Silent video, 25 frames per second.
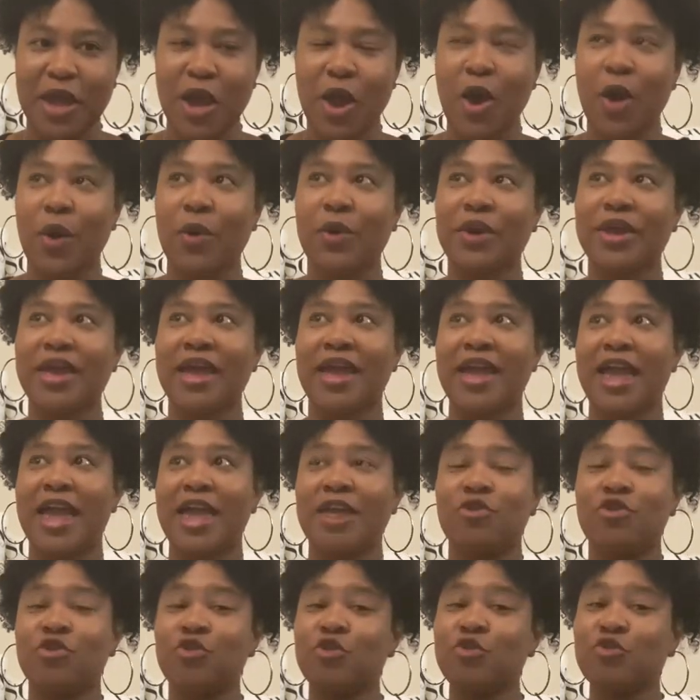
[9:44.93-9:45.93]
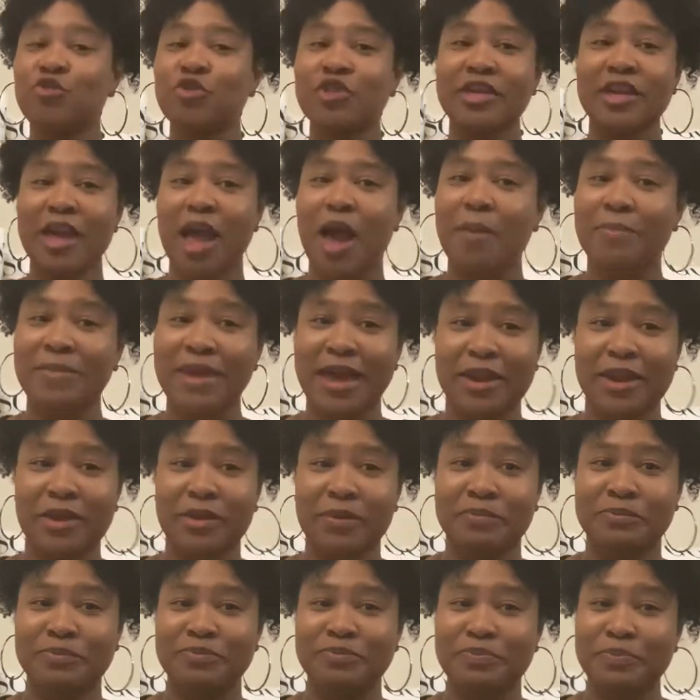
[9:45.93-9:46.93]
Okay. And usually I'm not
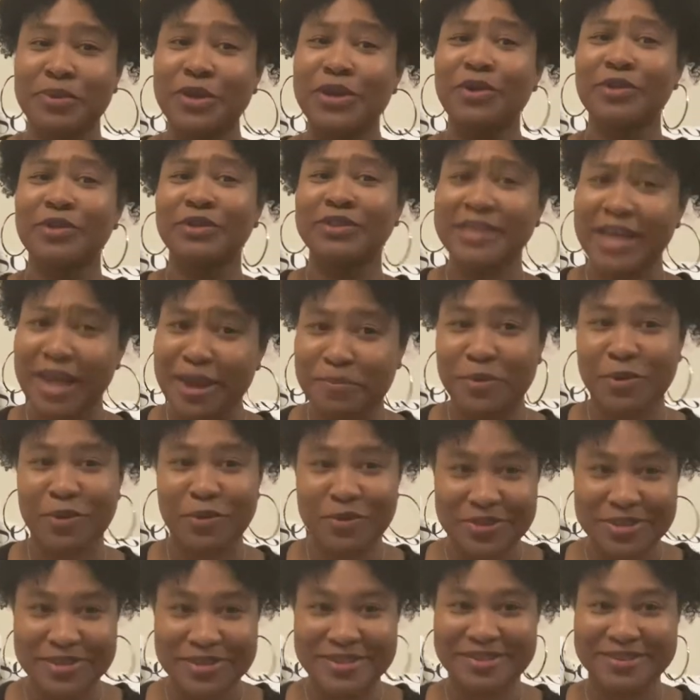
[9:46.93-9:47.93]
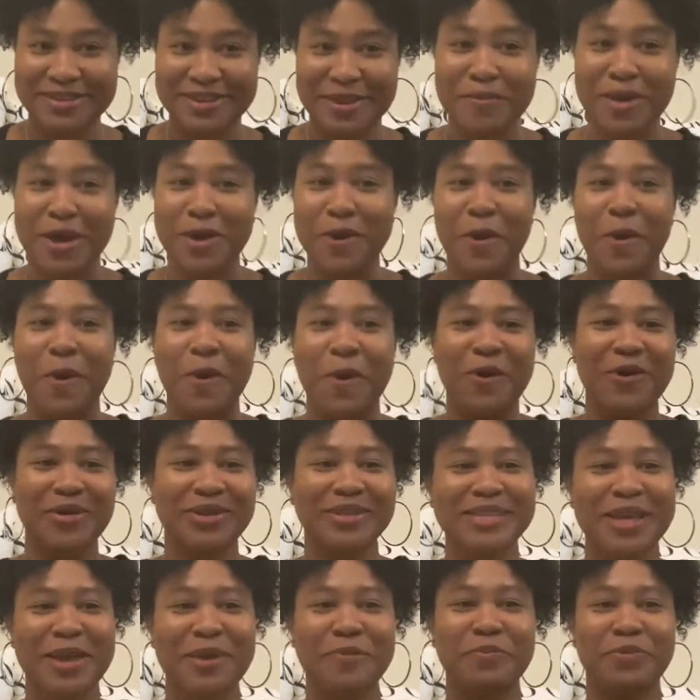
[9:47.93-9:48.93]
a pill type person. I'm not an oil
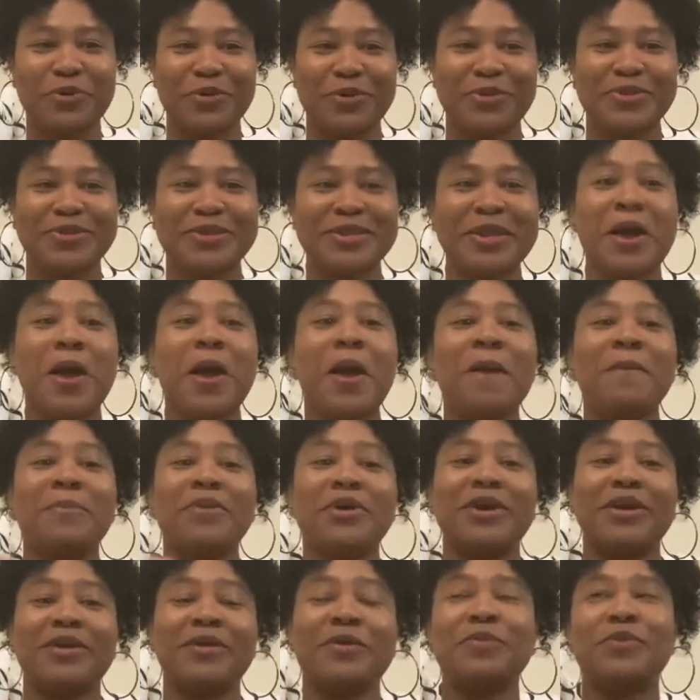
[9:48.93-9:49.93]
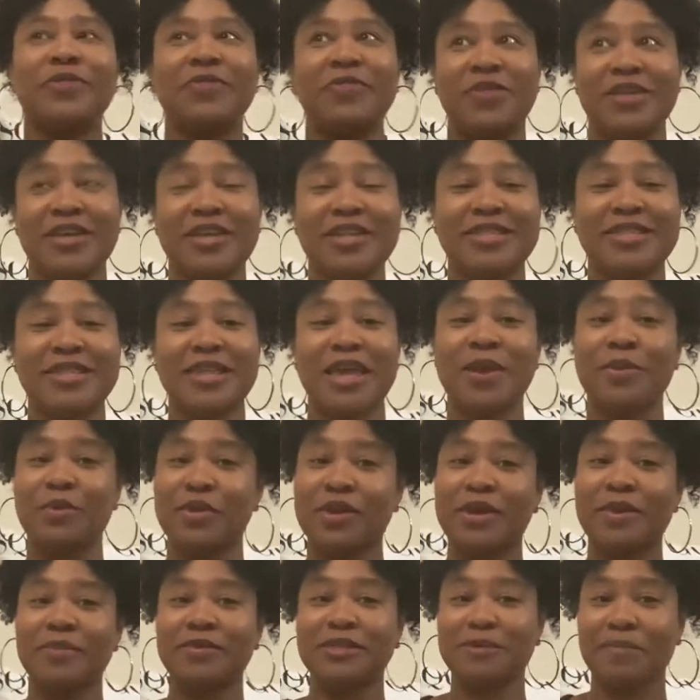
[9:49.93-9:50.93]
type person. But with this, and when
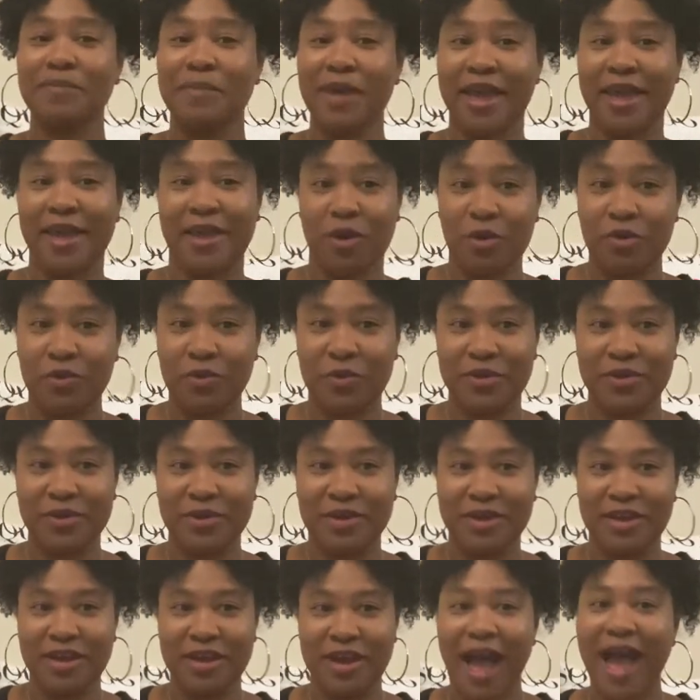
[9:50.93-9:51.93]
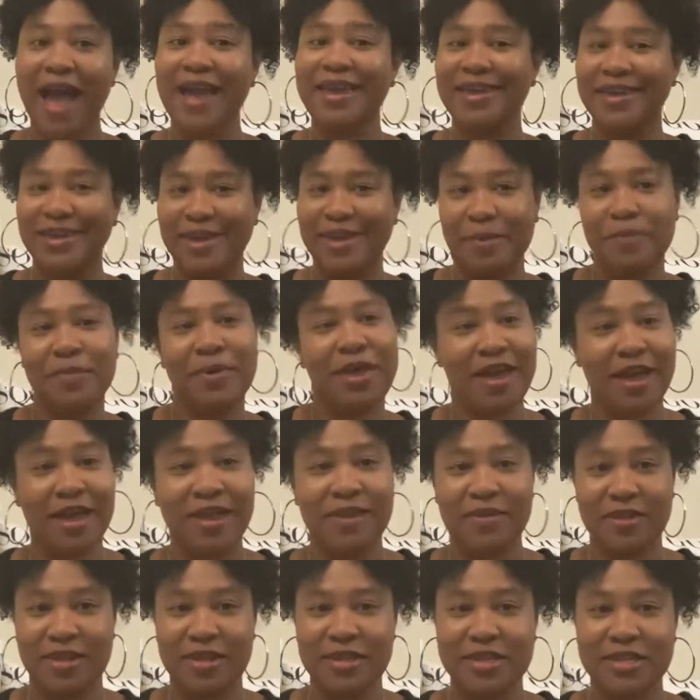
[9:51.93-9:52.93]
it comes to my health, I can get
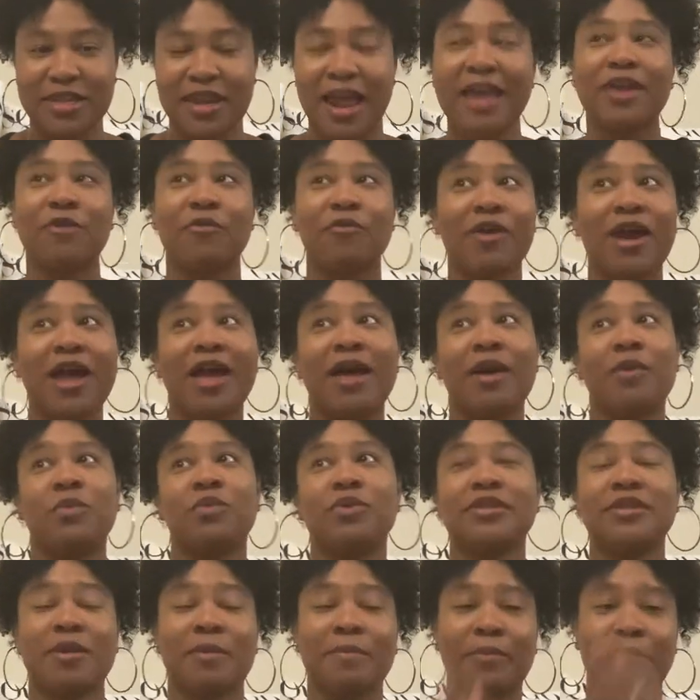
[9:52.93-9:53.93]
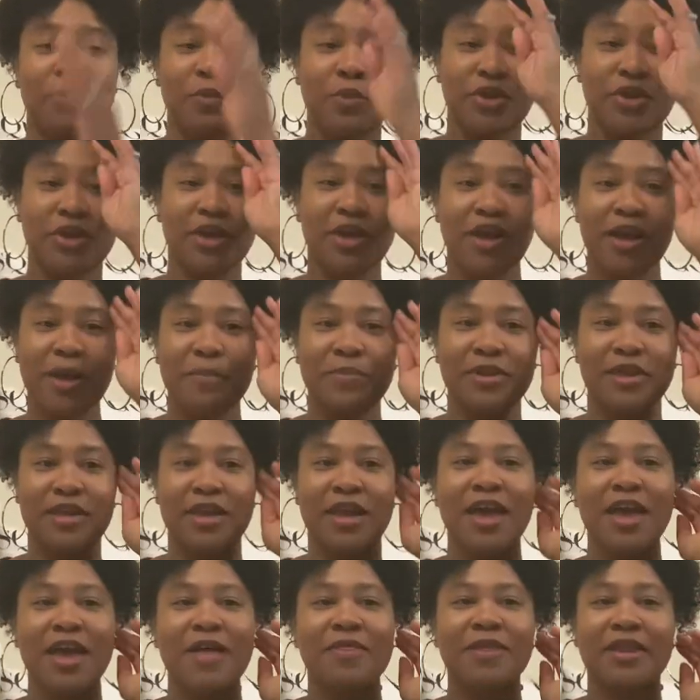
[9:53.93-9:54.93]
behind this, and I can ride with a
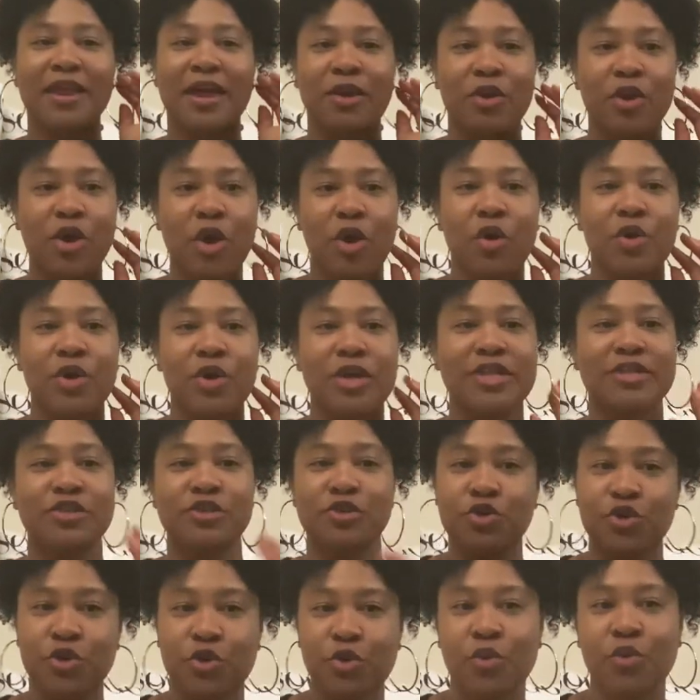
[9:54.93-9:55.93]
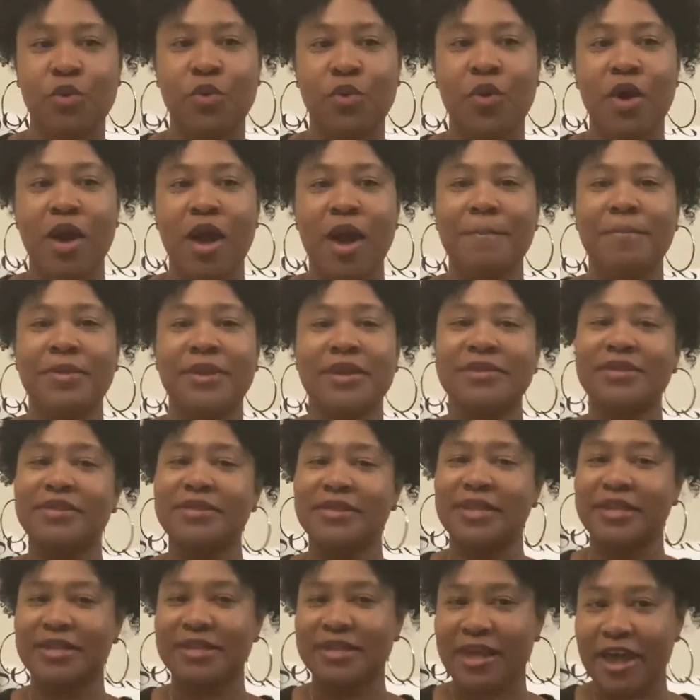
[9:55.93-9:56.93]
company that I know is new, but
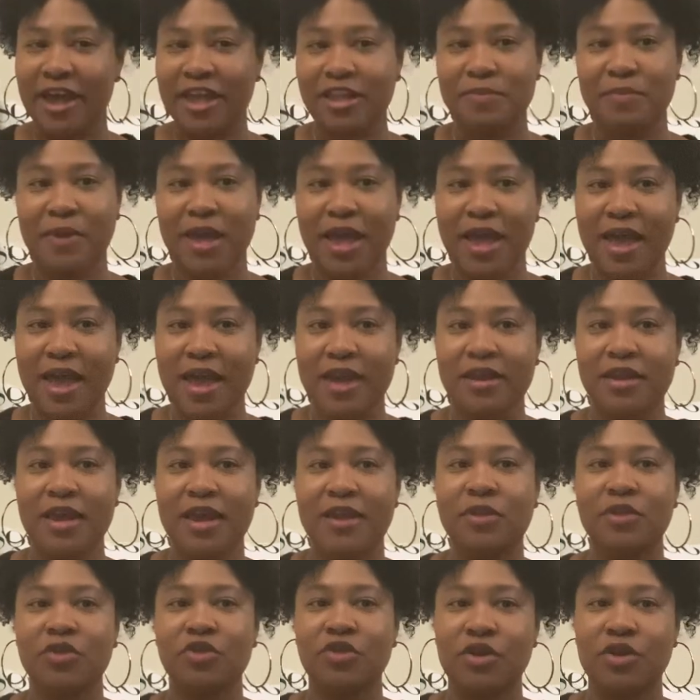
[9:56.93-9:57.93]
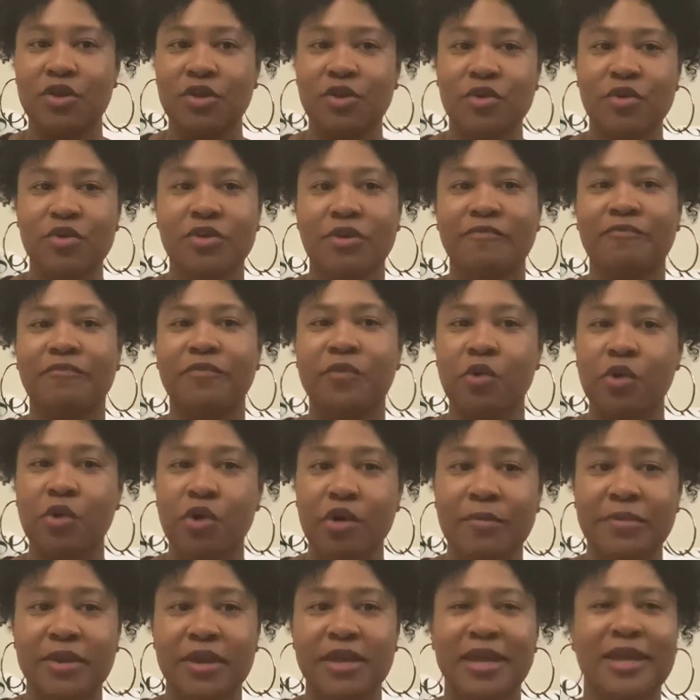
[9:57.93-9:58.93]
the science behind it and the years of
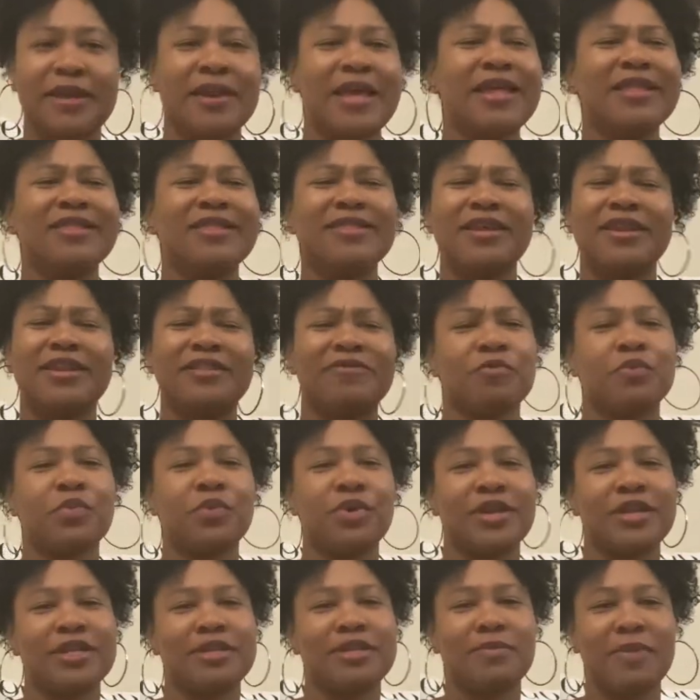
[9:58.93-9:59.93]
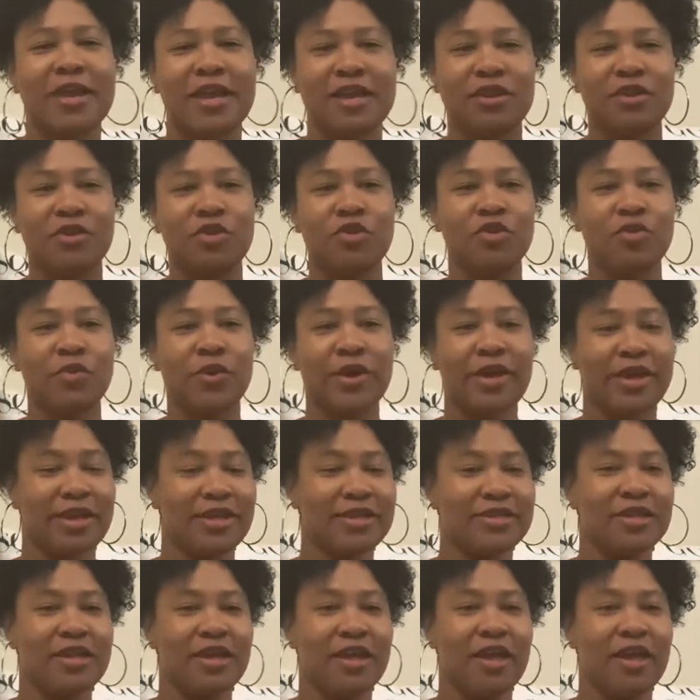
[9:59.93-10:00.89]
forming, and it's from one, it's made in the U.S.